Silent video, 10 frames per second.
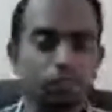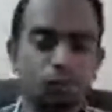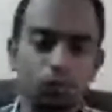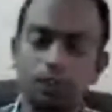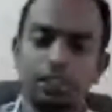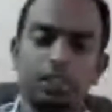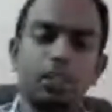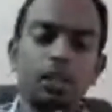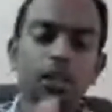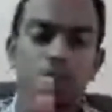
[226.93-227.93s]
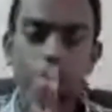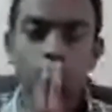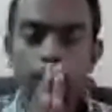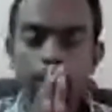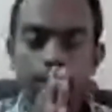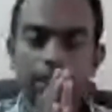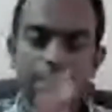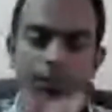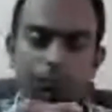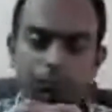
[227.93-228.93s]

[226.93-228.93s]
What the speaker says: So we'll see. So basically,